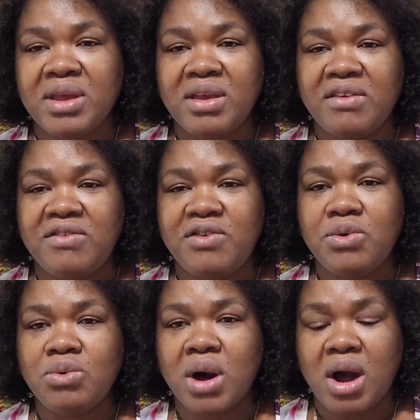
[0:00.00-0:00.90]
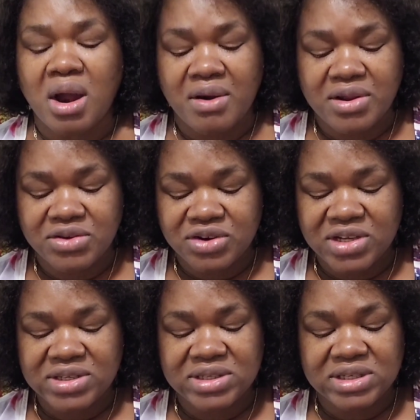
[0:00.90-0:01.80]
if you are
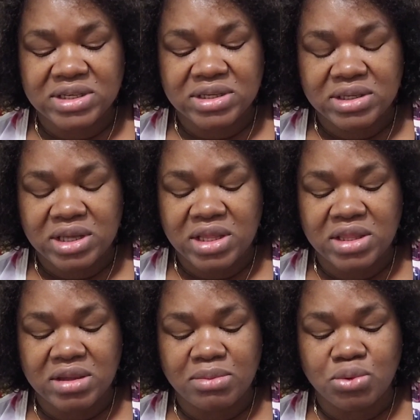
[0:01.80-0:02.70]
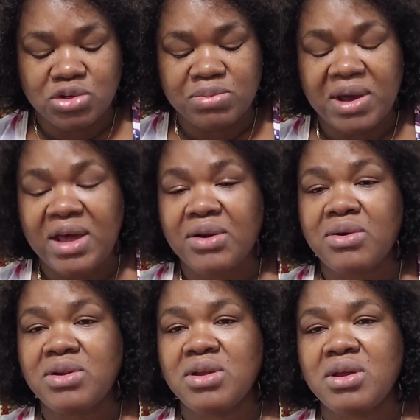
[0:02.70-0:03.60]
interested in the moosh pattern,
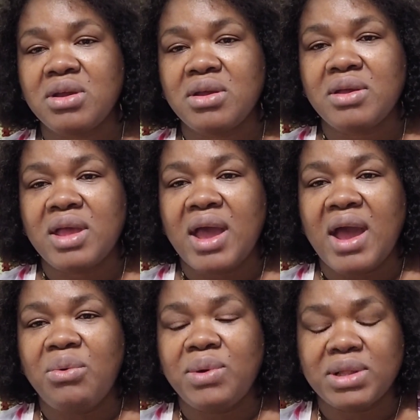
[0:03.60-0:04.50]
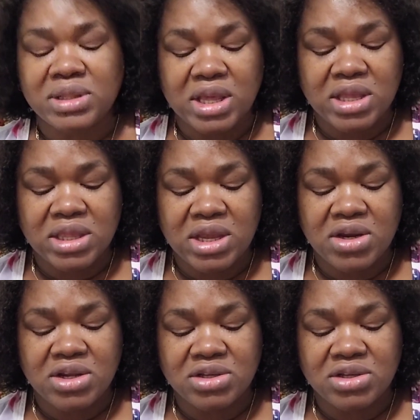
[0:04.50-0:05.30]
I will link their